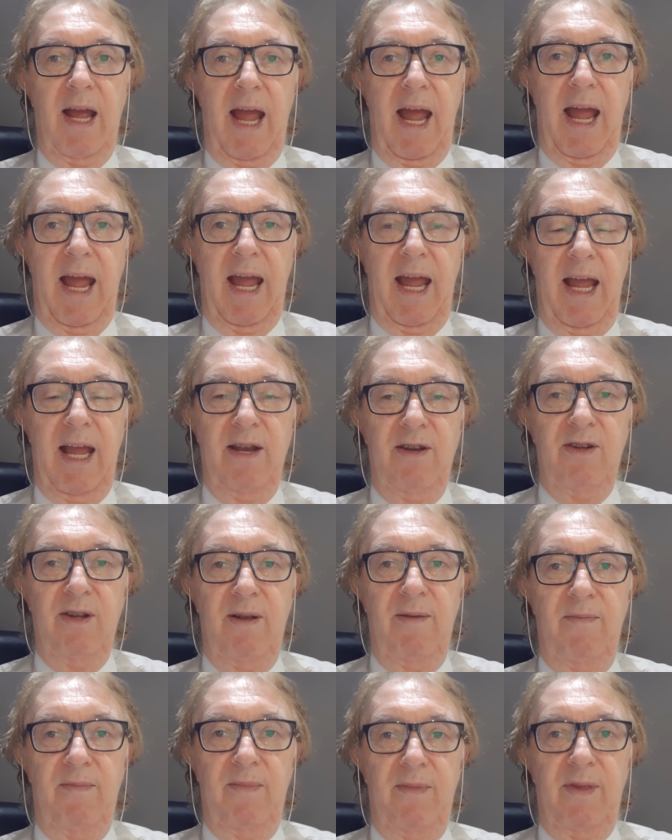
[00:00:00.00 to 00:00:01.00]
and
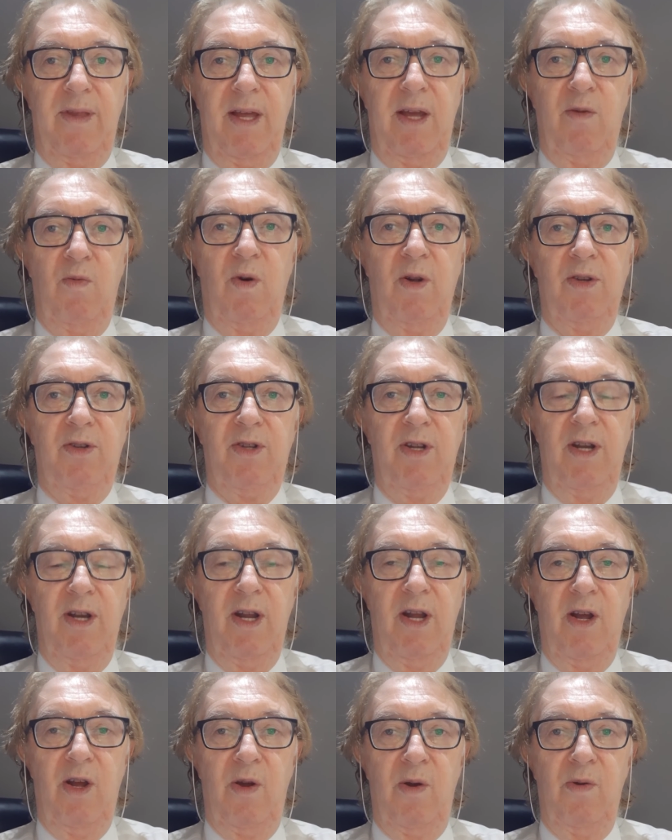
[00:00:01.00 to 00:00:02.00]
they want to
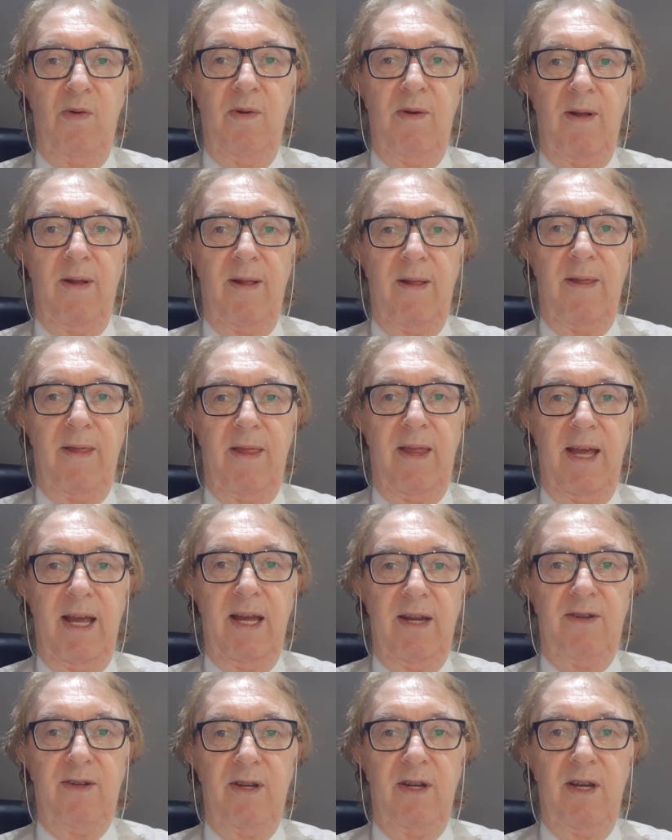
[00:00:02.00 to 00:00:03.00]
know
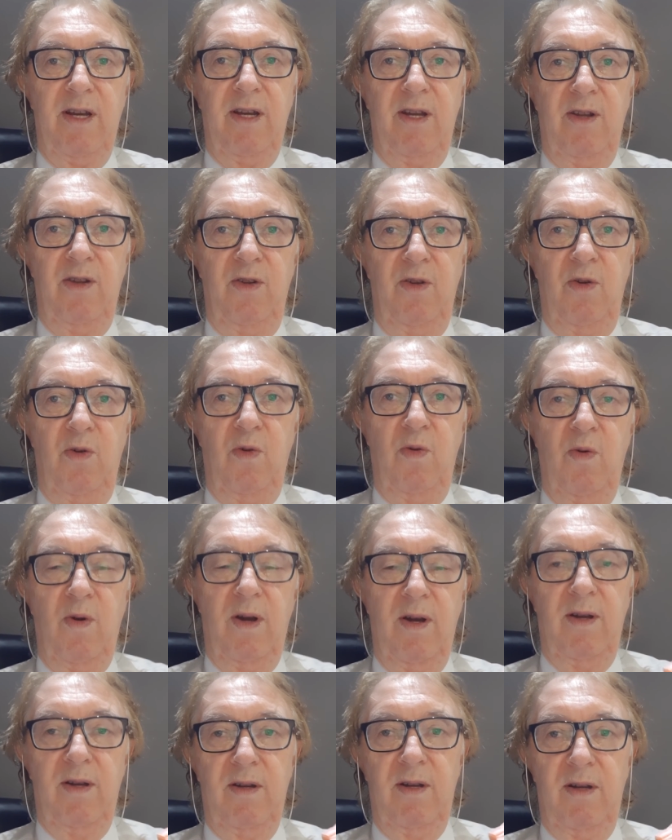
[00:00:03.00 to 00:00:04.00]
that
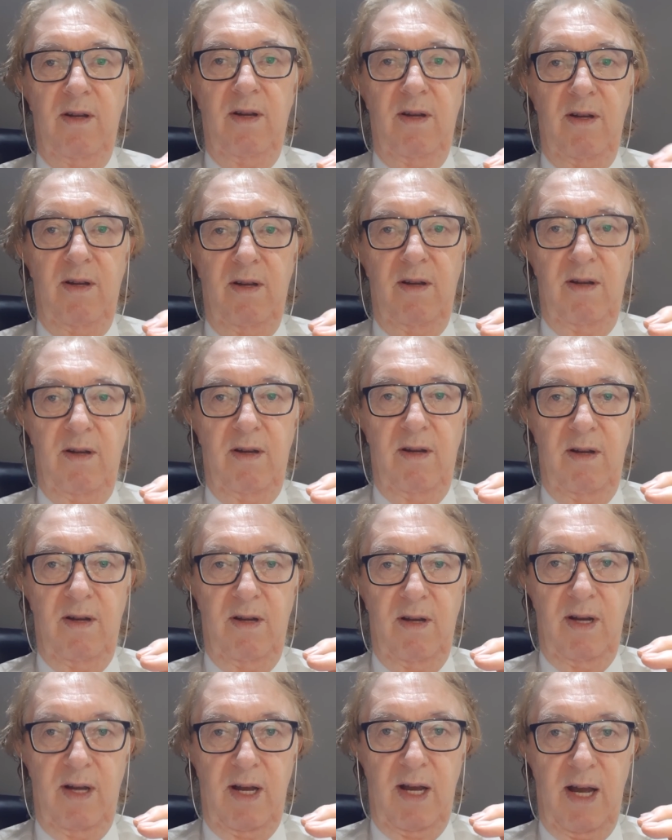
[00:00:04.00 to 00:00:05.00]
you
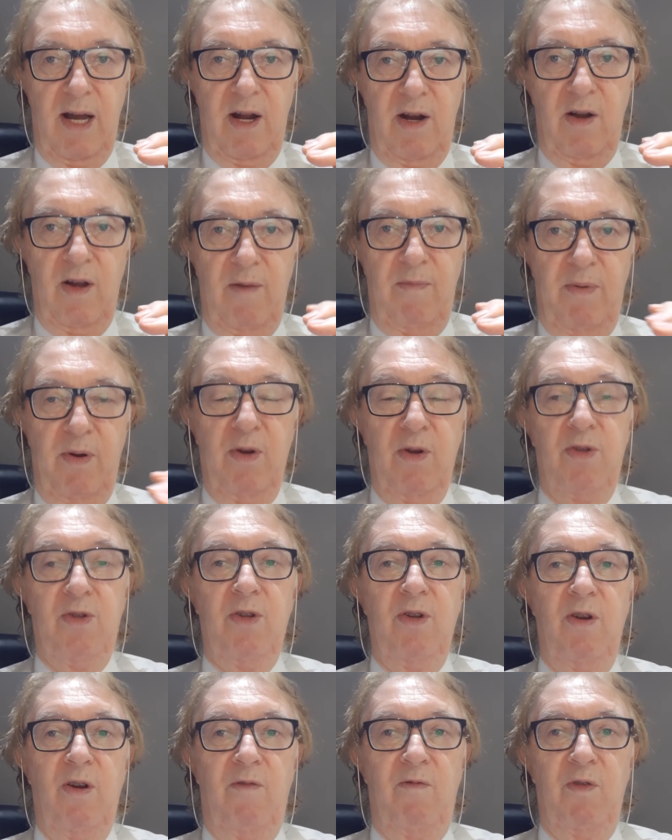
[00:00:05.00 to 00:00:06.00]
are a
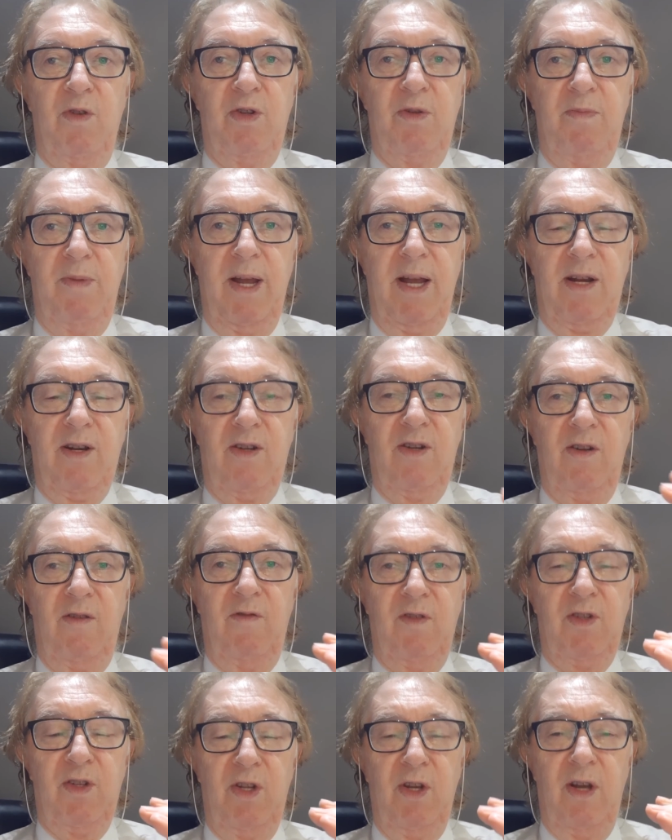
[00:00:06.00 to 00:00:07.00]
person of respect,
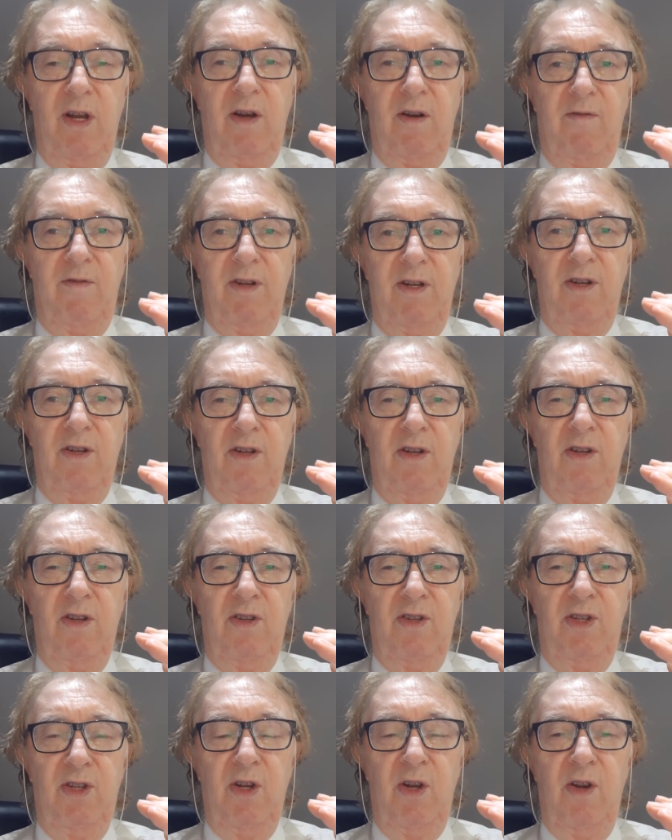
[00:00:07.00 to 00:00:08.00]
of a
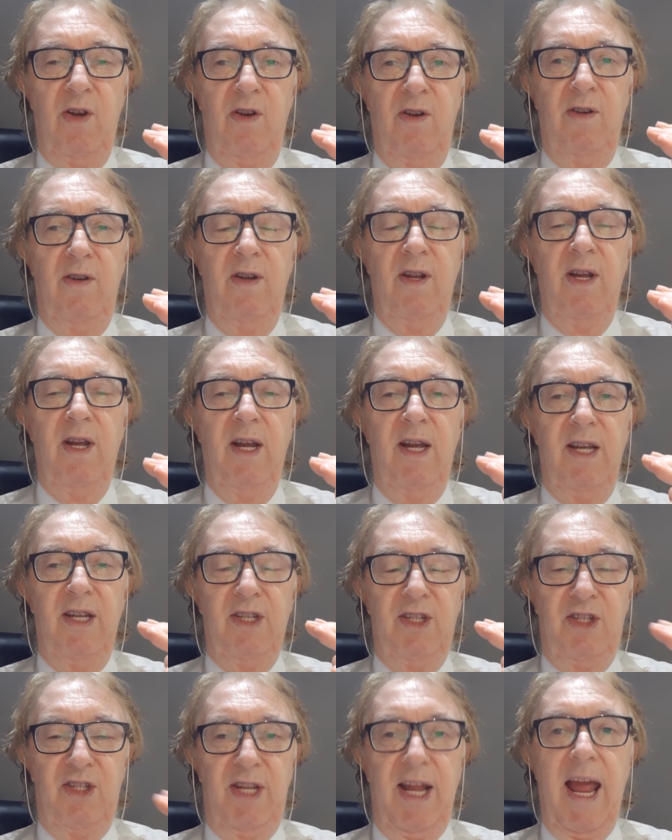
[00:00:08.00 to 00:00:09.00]
certain
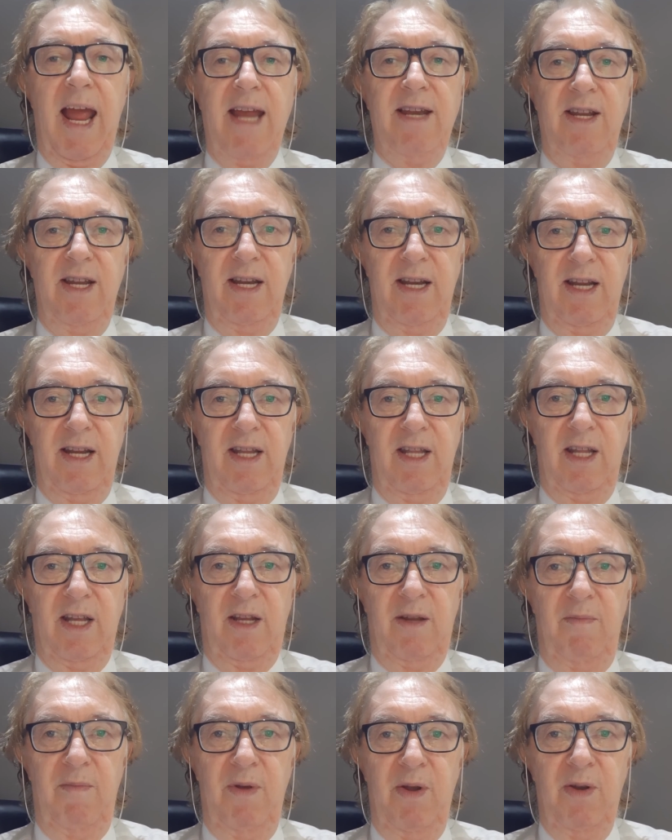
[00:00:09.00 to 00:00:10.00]
standing in the
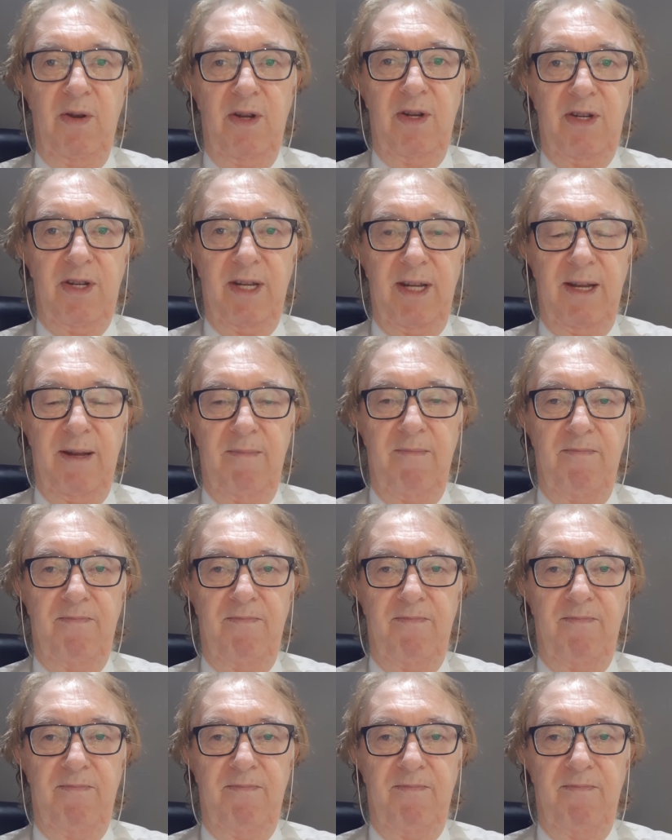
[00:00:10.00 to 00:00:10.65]
community.